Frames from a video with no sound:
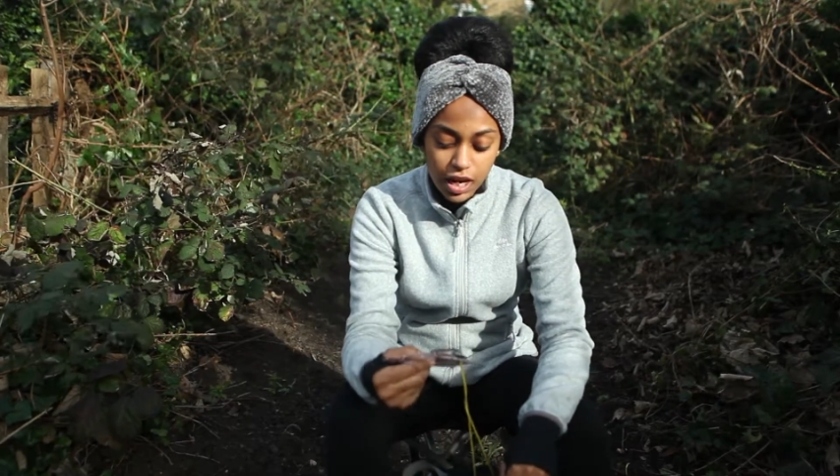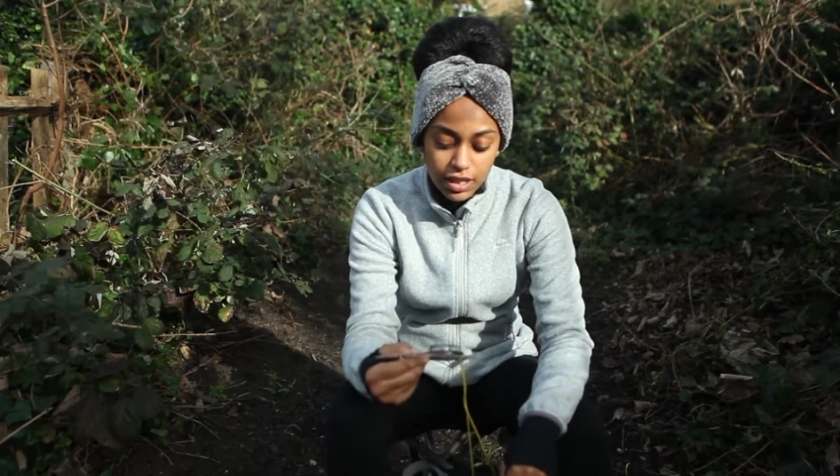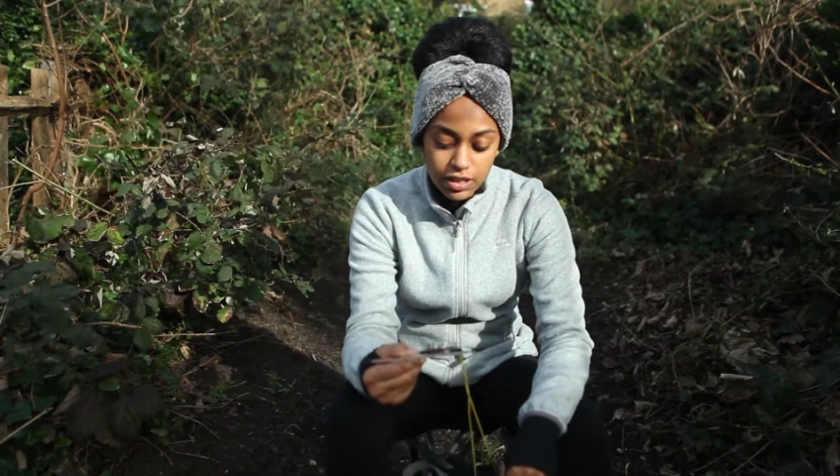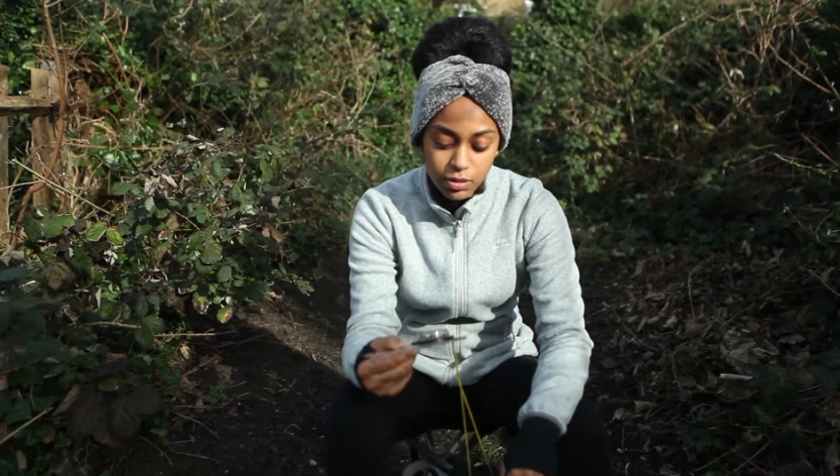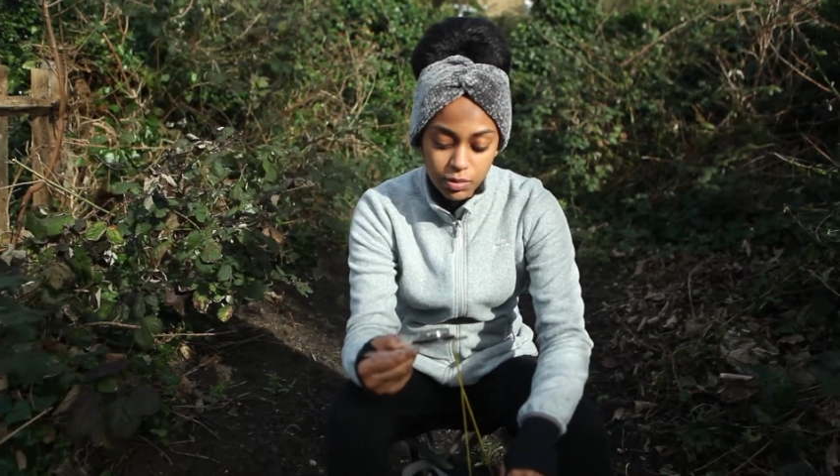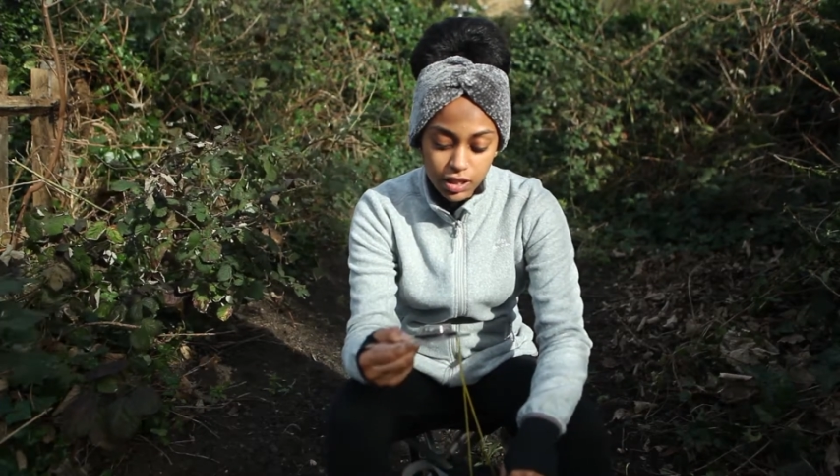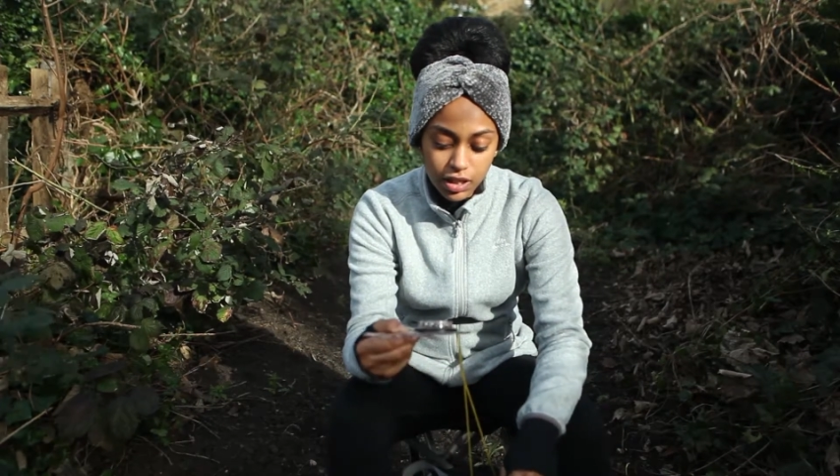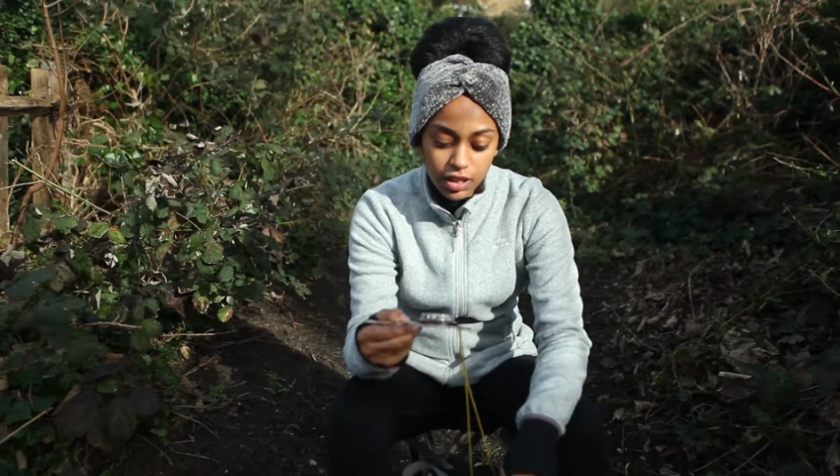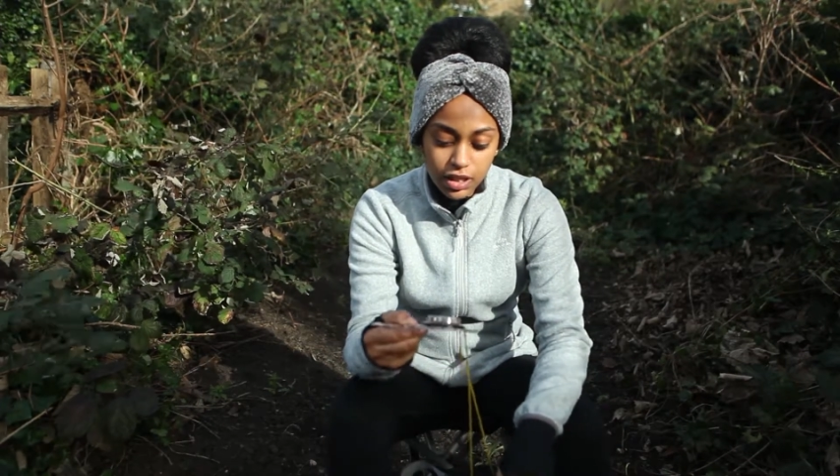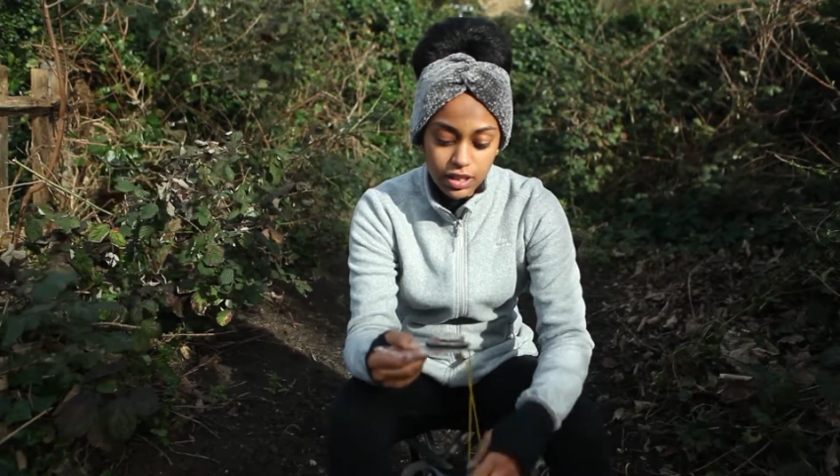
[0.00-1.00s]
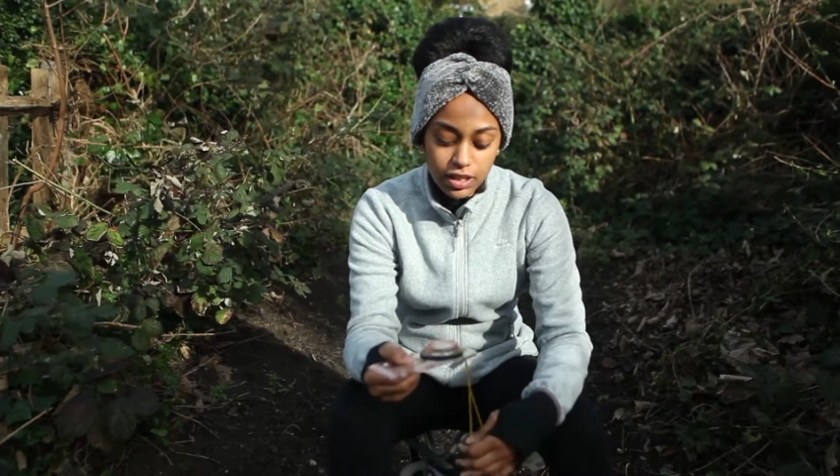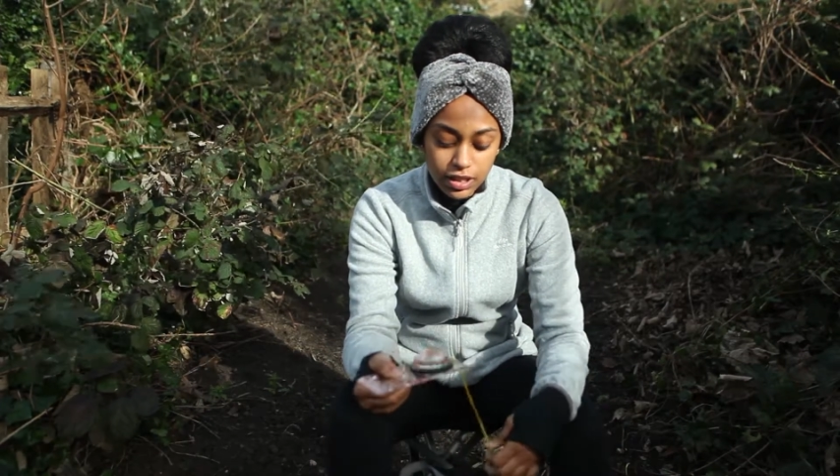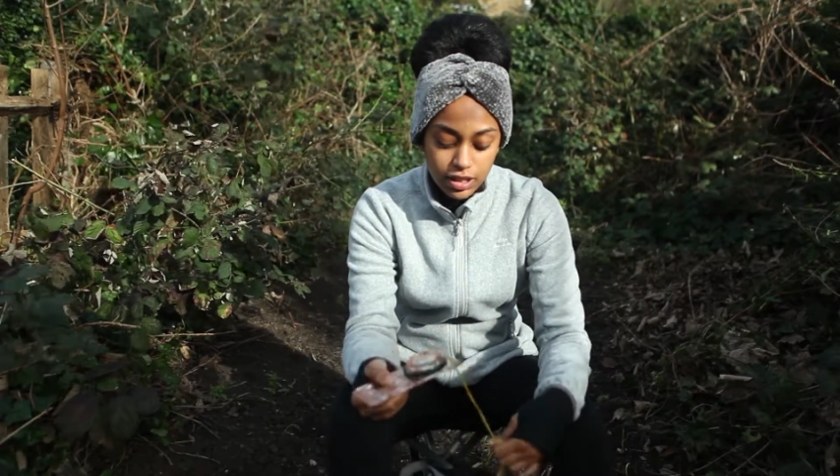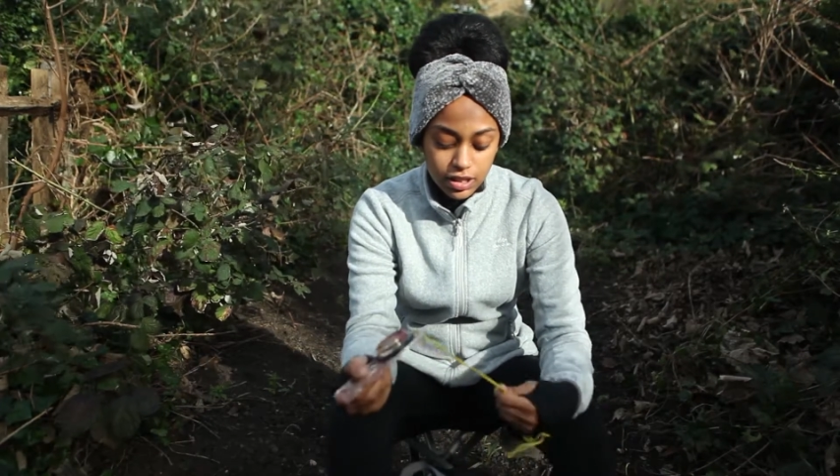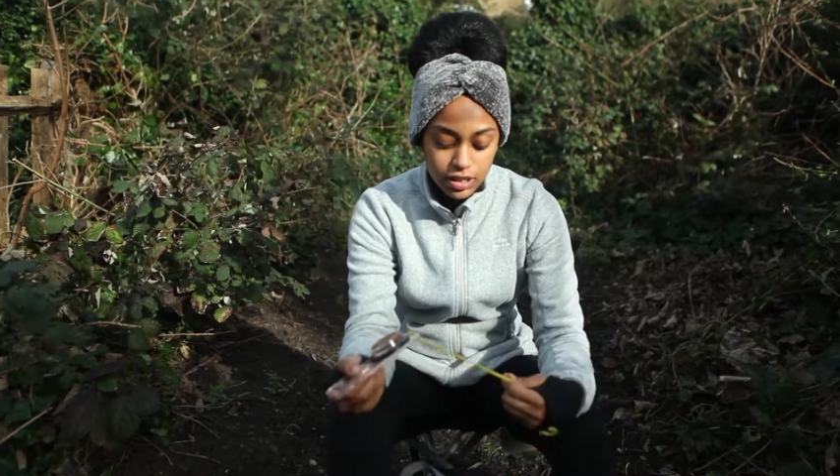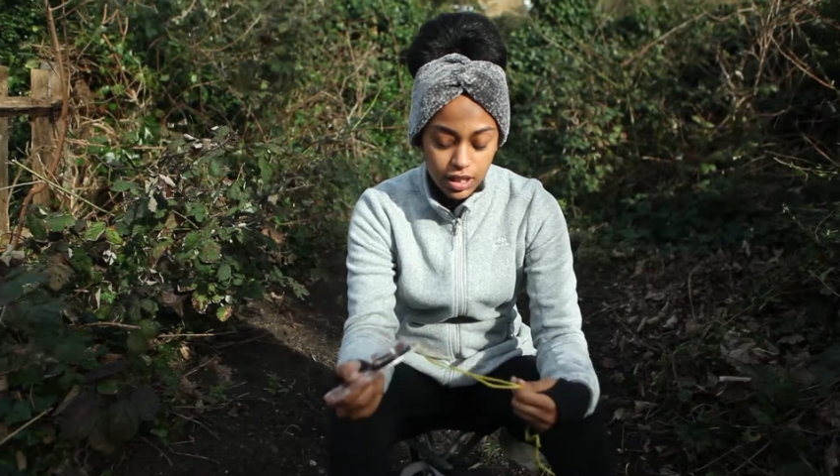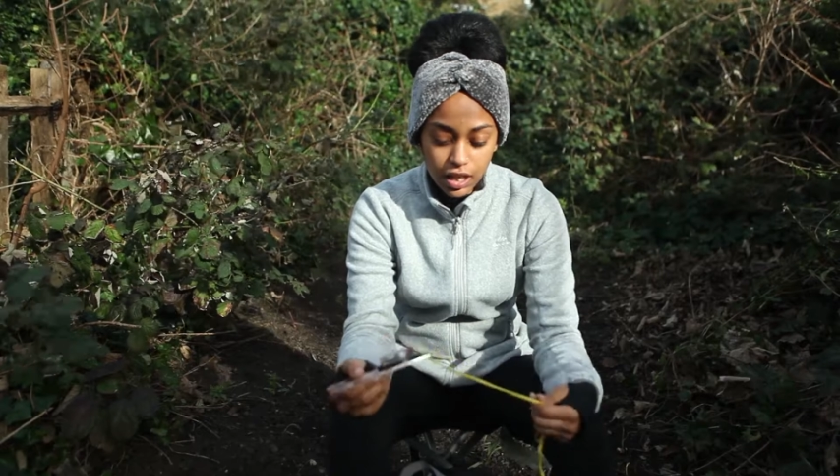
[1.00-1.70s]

item here is